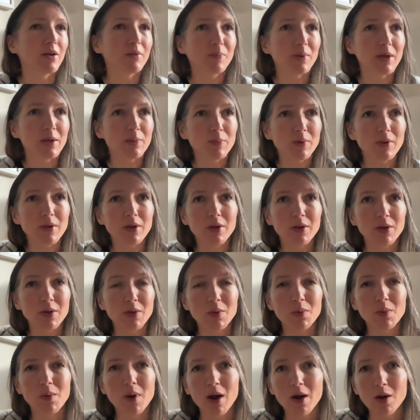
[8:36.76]
people
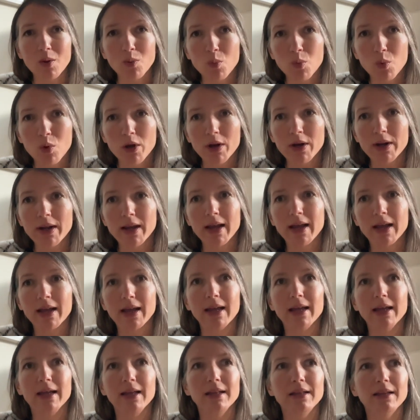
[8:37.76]
who are working
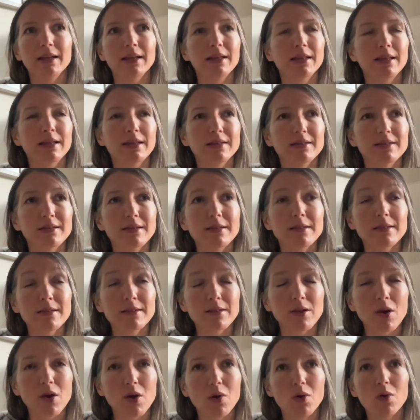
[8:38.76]
in this
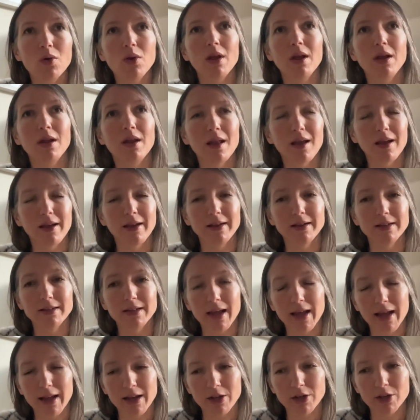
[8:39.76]
soul aligned
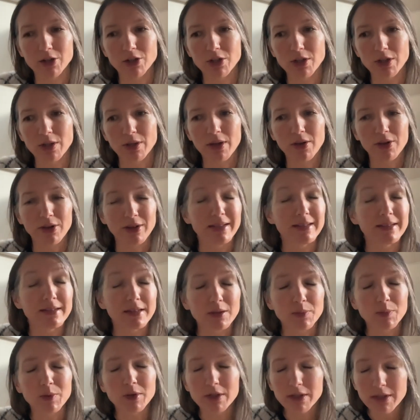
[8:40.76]
energy,
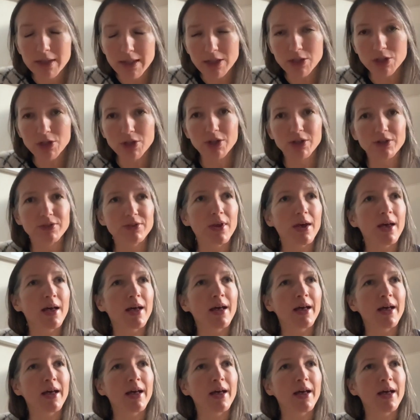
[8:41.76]
holistic practitioners.